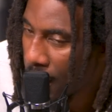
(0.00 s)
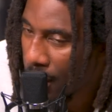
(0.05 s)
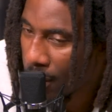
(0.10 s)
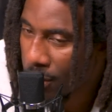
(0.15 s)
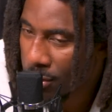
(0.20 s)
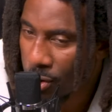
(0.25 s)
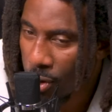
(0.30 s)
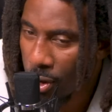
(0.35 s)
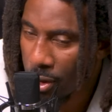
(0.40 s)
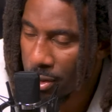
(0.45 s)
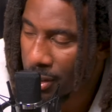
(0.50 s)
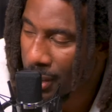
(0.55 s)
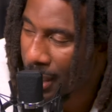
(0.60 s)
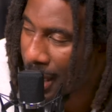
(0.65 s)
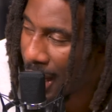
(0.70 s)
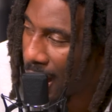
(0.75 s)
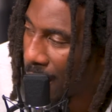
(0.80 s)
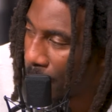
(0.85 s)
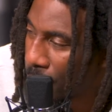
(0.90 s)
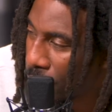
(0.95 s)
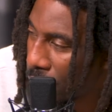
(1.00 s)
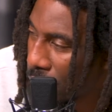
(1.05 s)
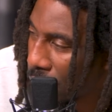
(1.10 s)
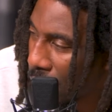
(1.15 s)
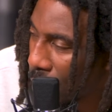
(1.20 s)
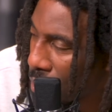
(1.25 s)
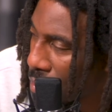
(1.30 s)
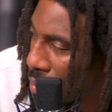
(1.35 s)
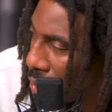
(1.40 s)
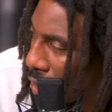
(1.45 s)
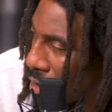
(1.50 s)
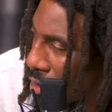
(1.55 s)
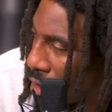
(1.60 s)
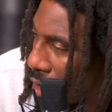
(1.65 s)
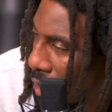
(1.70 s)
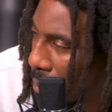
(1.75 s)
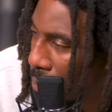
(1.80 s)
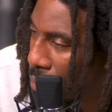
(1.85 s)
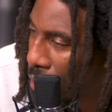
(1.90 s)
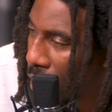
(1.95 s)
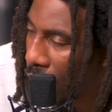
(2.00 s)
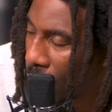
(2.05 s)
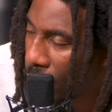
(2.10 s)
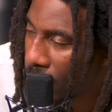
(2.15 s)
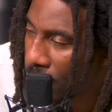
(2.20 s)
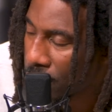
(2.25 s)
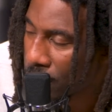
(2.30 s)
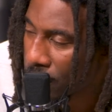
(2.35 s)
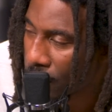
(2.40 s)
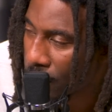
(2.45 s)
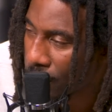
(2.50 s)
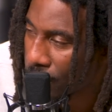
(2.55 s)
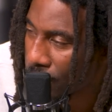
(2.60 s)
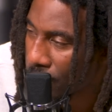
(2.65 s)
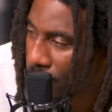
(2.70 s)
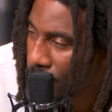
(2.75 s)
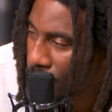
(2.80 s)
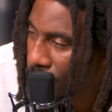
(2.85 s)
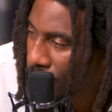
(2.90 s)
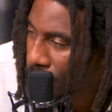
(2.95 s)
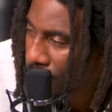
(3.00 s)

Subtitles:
I was going to the operas. I was going to all the Broadway shows.